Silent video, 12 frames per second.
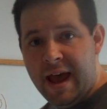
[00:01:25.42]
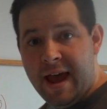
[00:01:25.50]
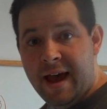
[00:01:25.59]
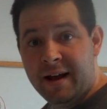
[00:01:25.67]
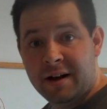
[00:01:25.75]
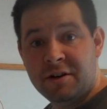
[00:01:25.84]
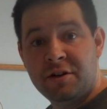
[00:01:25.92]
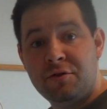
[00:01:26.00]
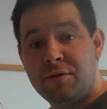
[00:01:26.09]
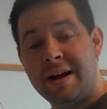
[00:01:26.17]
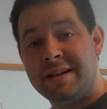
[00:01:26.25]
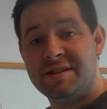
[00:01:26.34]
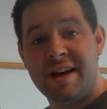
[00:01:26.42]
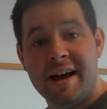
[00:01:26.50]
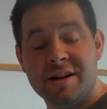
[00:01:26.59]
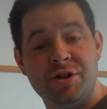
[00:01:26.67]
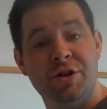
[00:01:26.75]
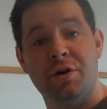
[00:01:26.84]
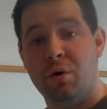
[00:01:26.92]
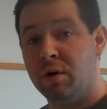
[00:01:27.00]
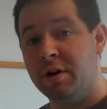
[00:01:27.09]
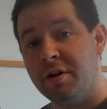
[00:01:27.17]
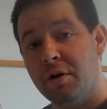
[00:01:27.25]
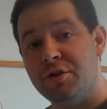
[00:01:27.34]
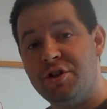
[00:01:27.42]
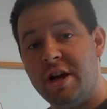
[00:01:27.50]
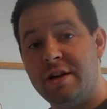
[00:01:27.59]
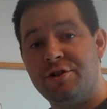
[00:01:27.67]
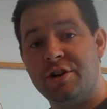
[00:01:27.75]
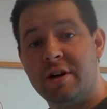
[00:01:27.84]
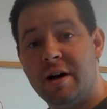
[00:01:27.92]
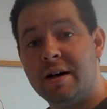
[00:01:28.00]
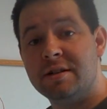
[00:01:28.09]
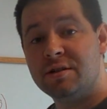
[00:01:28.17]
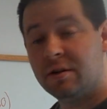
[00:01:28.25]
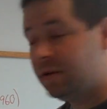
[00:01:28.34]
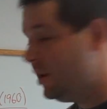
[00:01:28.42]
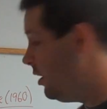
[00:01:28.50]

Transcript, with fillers: and transaction or negotiation costs are